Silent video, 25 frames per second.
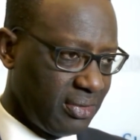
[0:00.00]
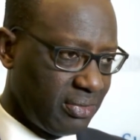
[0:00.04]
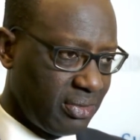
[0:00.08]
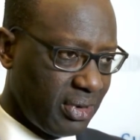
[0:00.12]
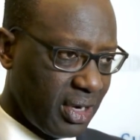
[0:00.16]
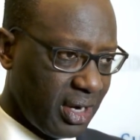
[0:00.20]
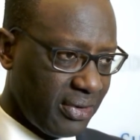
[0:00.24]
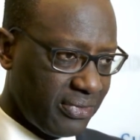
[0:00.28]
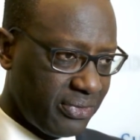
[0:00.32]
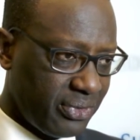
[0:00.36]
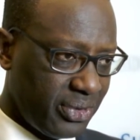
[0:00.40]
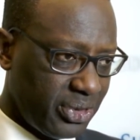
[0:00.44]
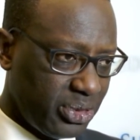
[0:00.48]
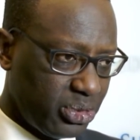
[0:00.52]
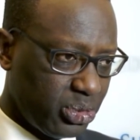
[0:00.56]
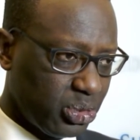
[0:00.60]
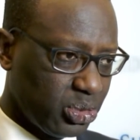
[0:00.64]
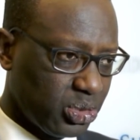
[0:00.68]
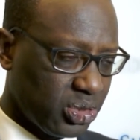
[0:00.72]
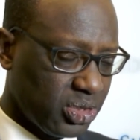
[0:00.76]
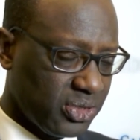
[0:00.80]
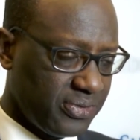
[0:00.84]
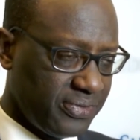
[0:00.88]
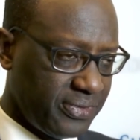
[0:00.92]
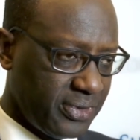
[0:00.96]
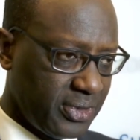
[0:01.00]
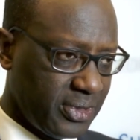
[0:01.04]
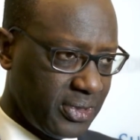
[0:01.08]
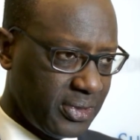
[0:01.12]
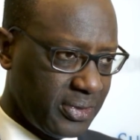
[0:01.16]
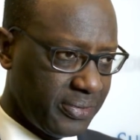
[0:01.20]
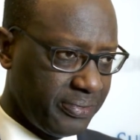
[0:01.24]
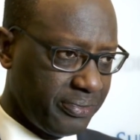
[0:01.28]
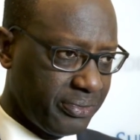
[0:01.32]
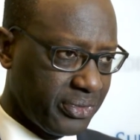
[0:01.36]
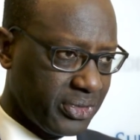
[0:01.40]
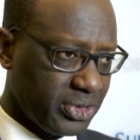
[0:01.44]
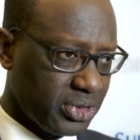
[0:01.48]
We have reduced
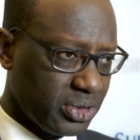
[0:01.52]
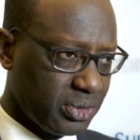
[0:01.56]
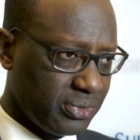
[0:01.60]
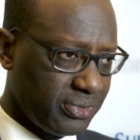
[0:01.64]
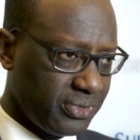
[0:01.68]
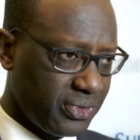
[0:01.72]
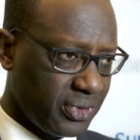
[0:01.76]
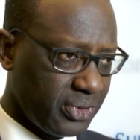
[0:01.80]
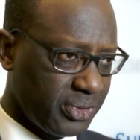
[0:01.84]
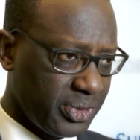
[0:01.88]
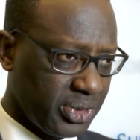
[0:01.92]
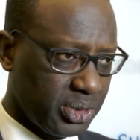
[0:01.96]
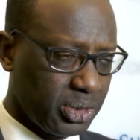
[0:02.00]
the, um, the